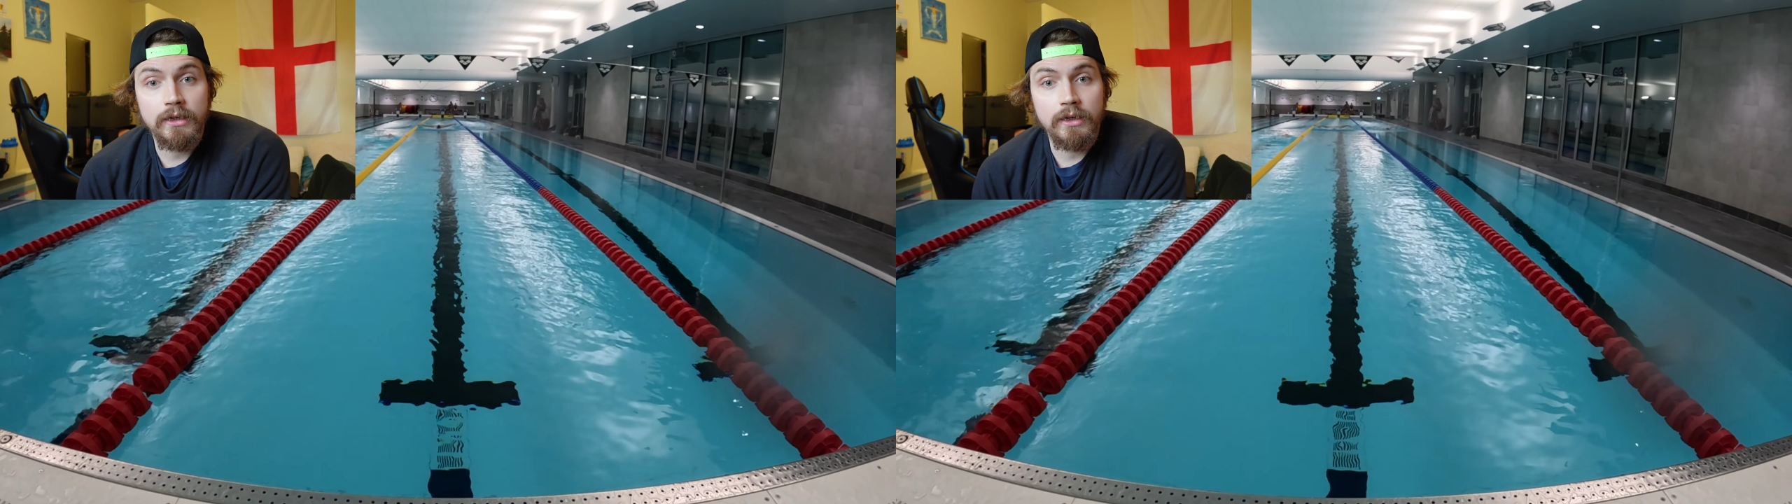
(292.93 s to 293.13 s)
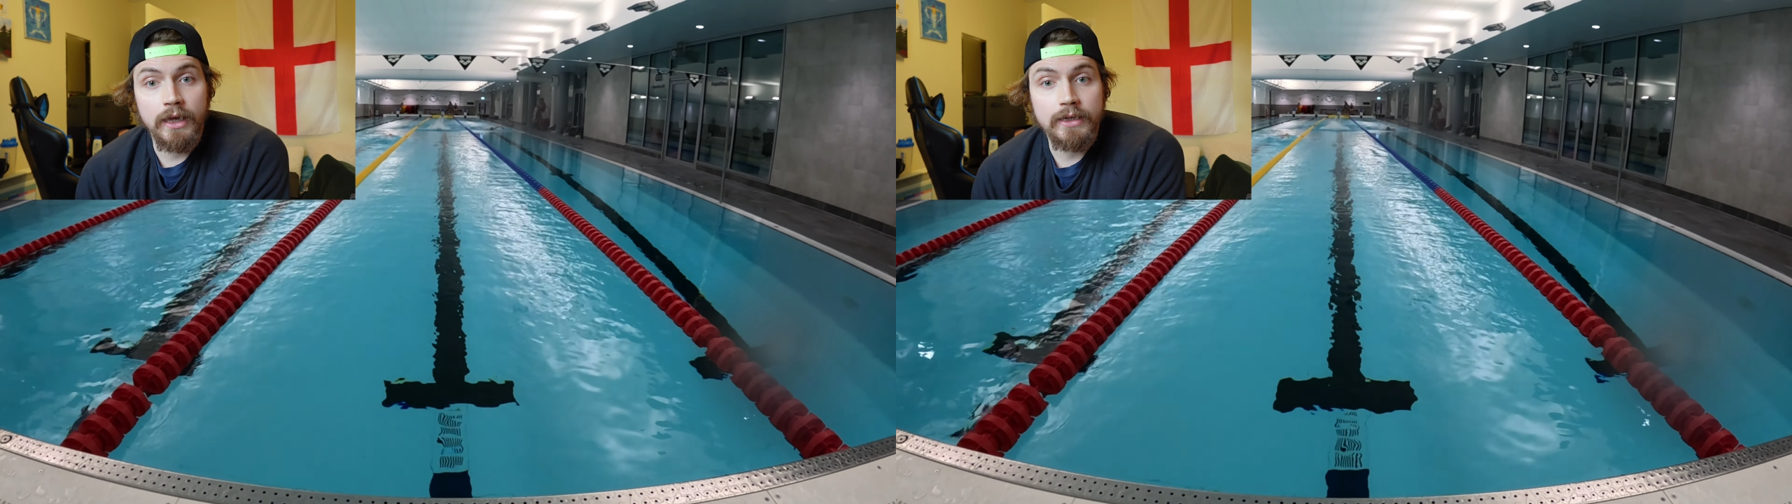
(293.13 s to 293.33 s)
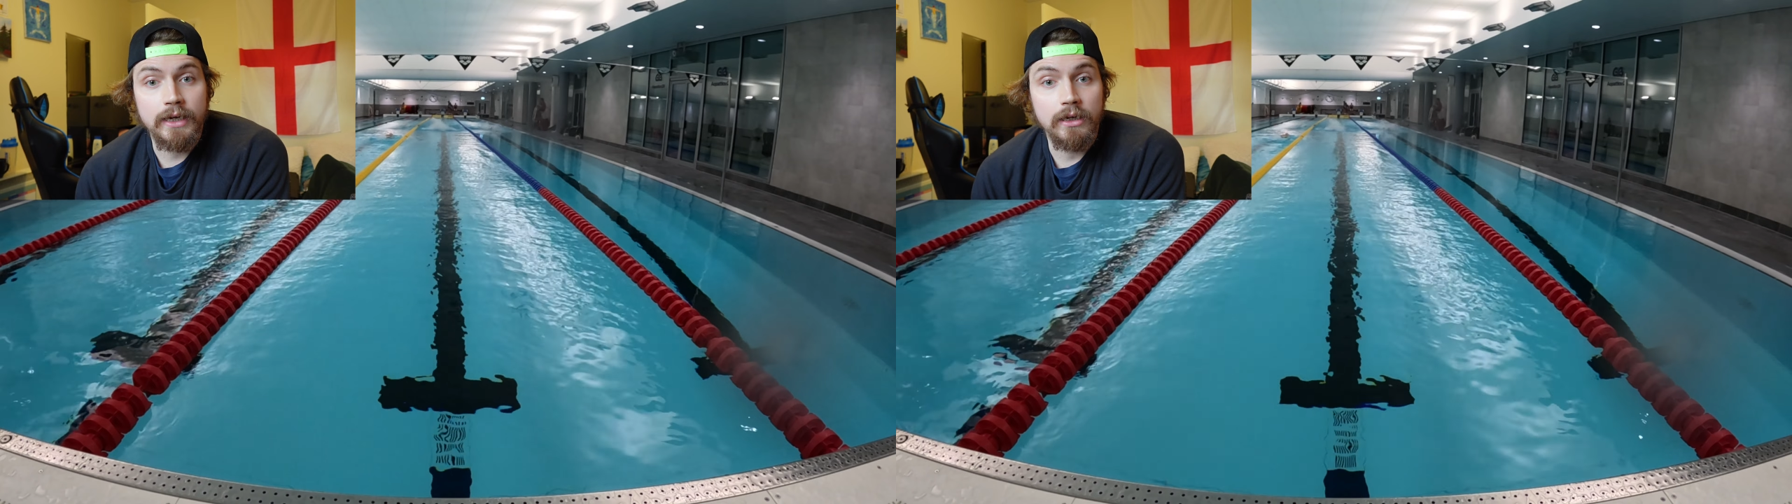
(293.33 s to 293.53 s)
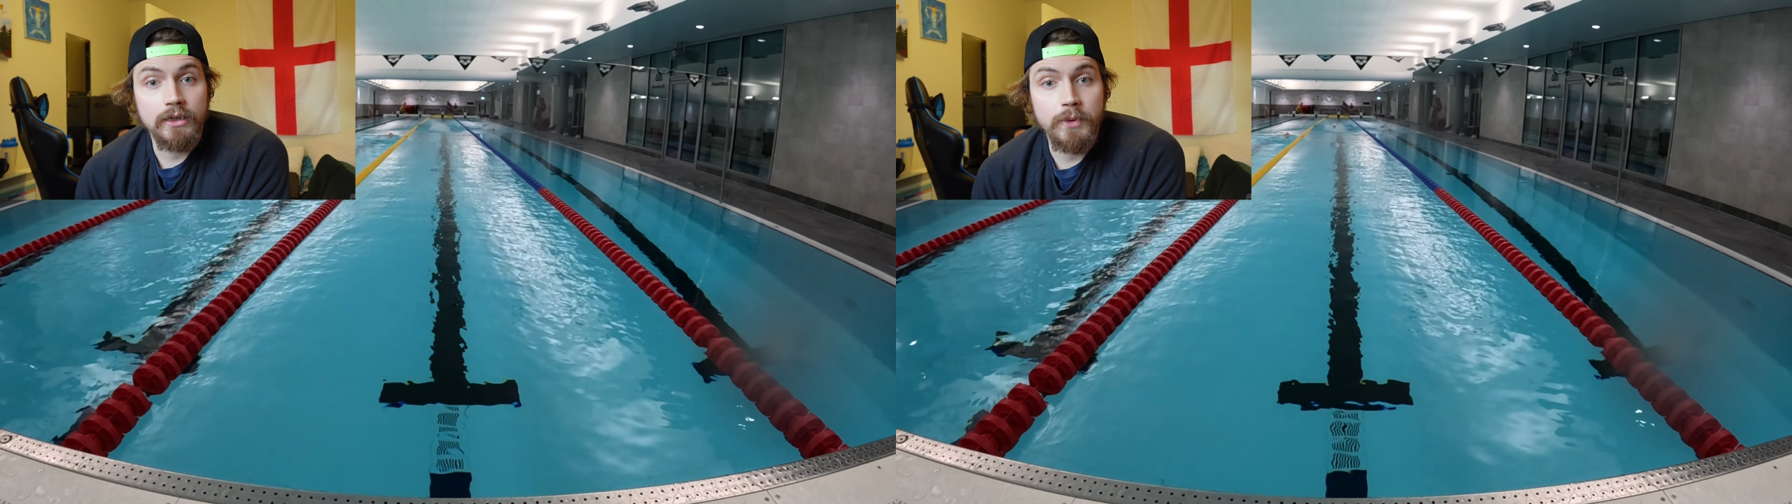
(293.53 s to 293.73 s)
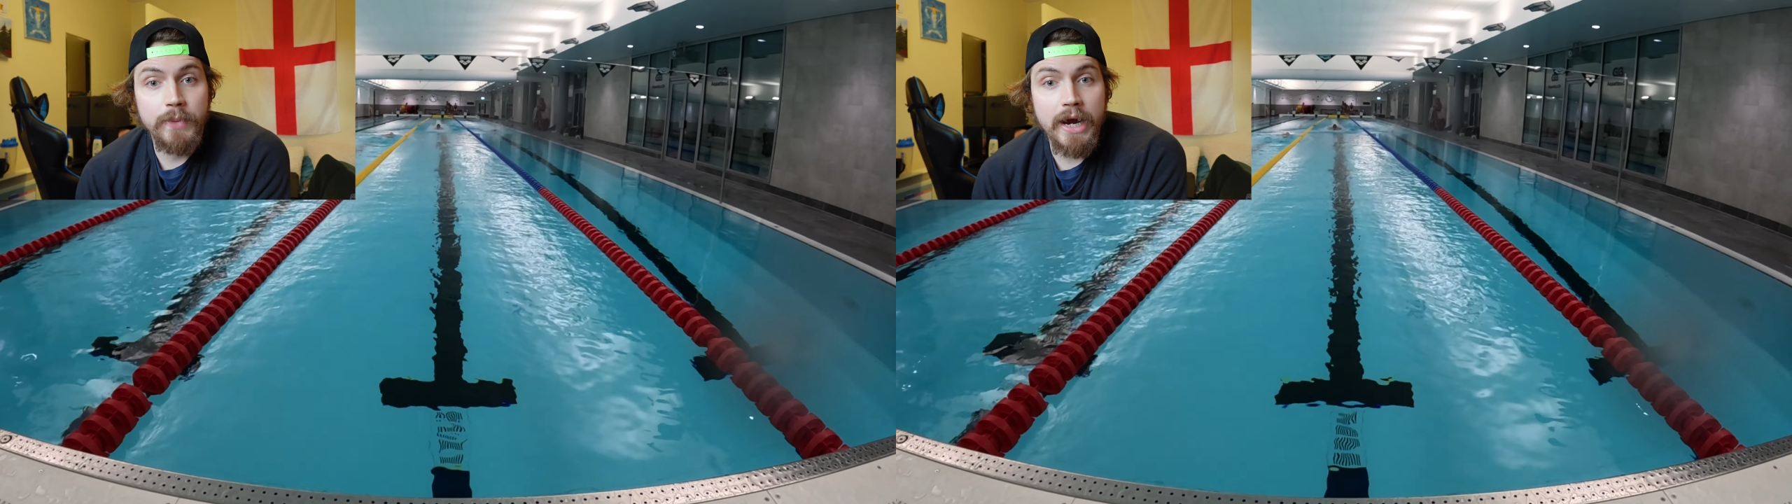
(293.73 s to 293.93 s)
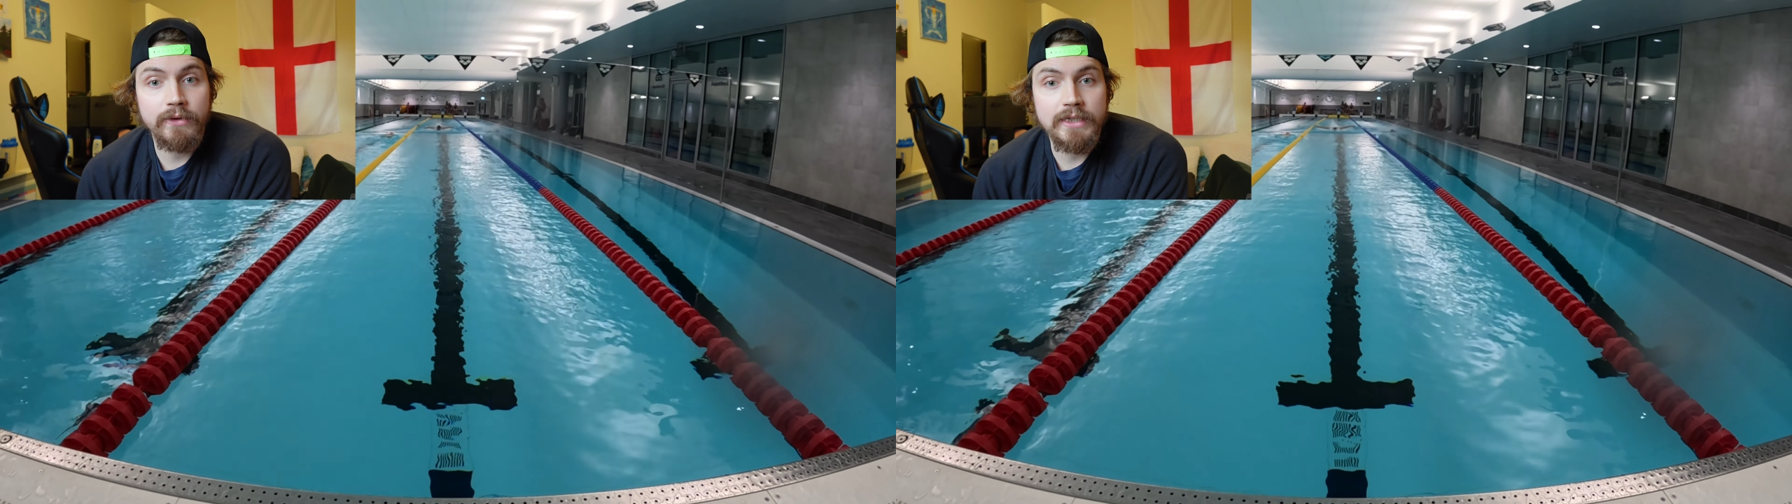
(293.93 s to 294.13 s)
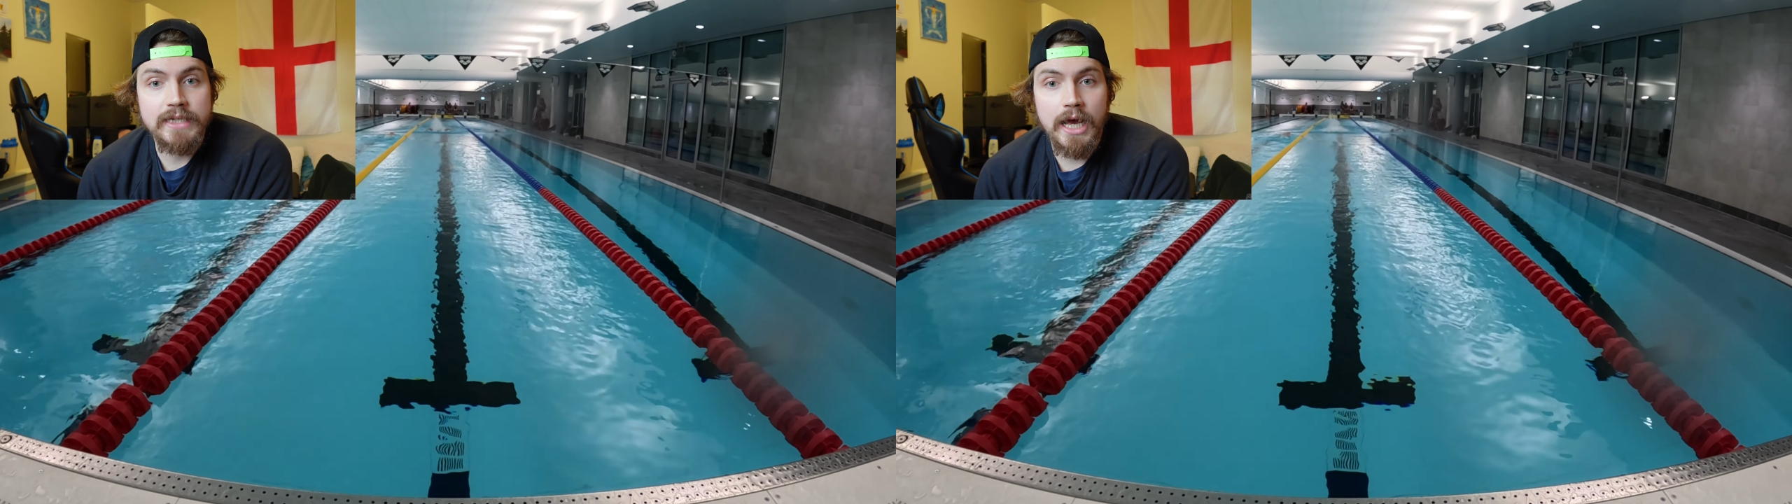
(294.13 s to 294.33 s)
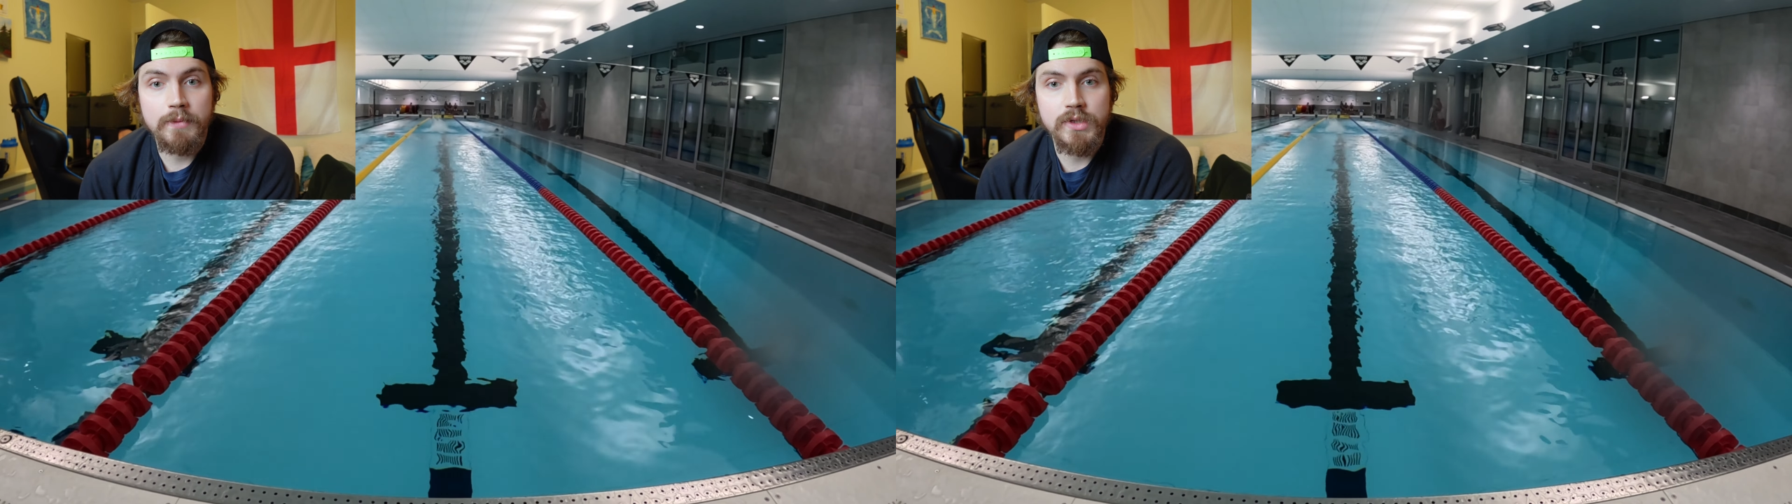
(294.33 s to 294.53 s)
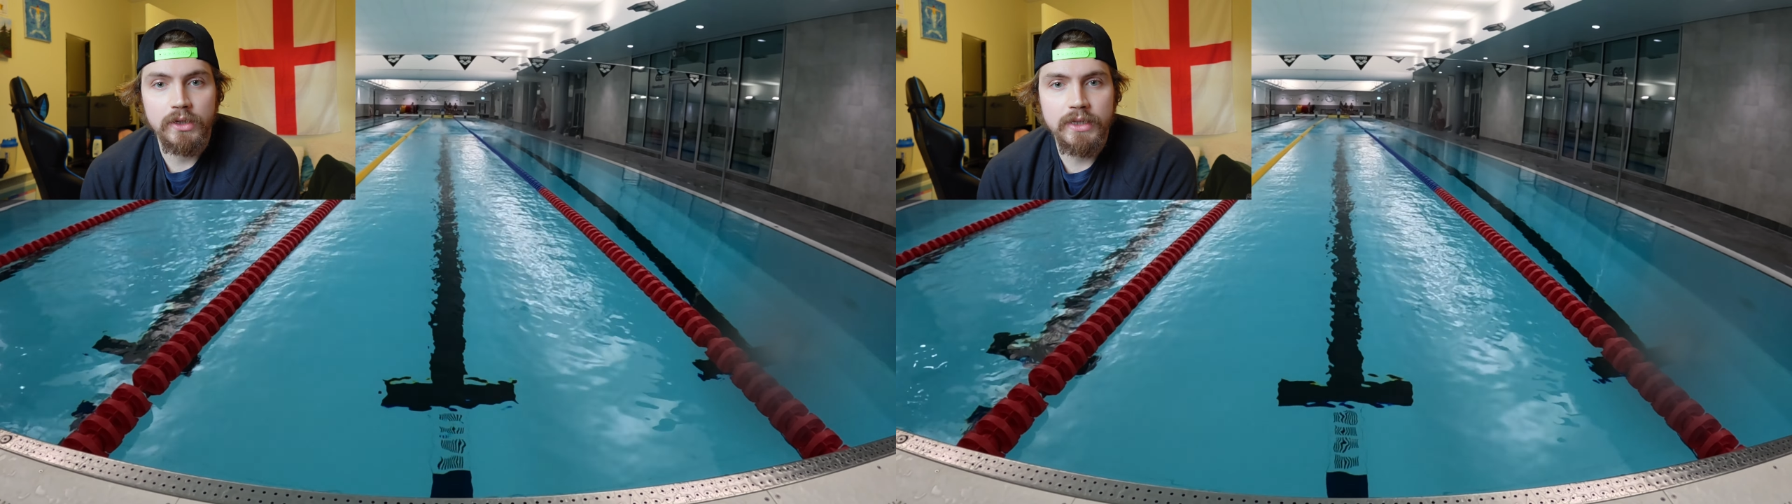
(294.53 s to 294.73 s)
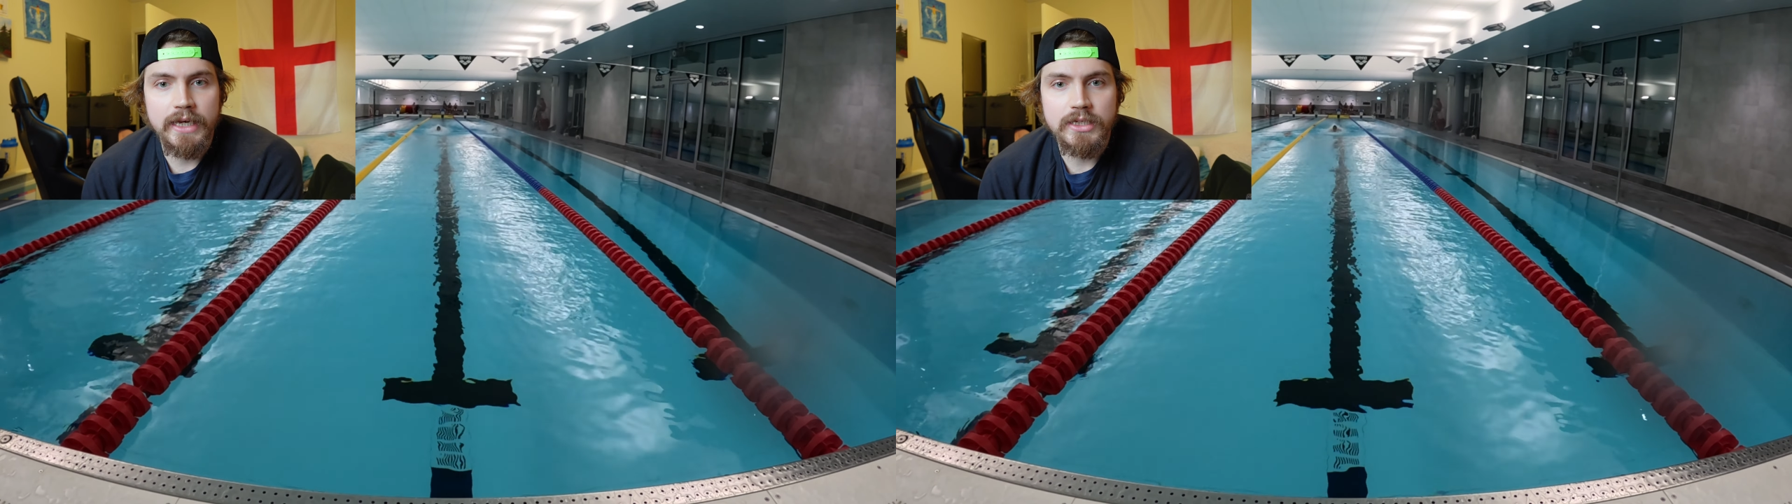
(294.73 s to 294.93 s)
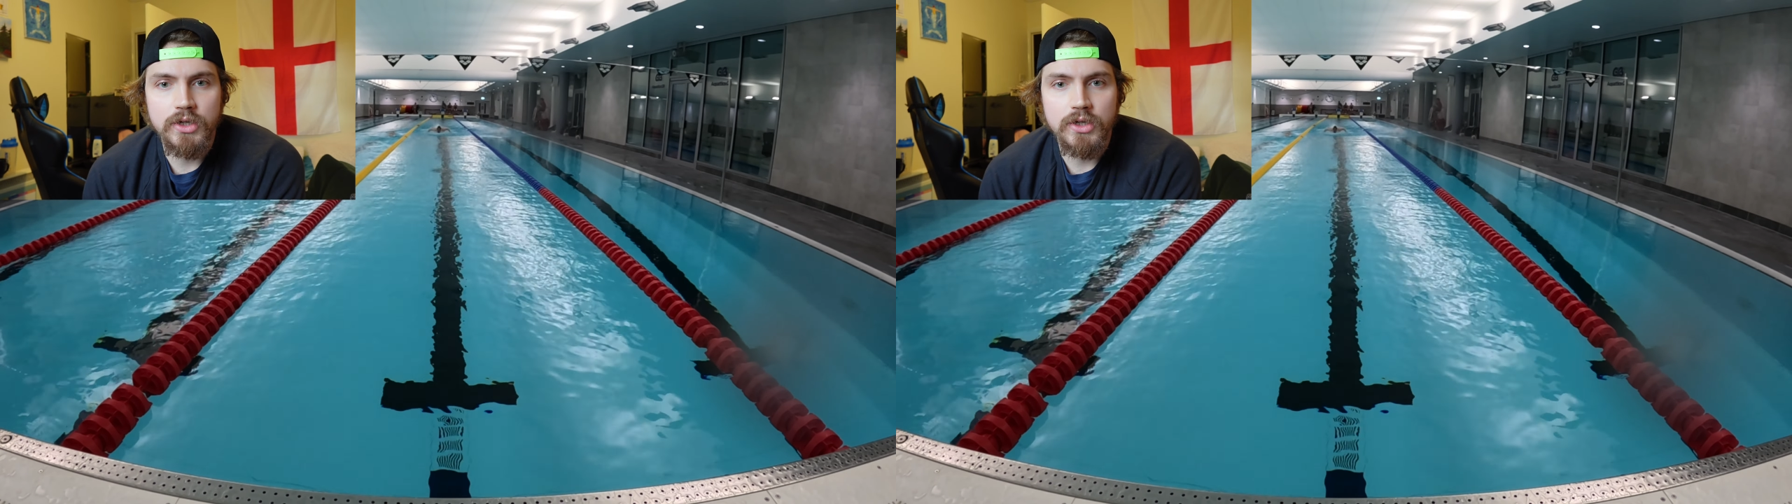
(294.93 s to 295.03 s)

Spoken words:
like kind of comparing the times on this.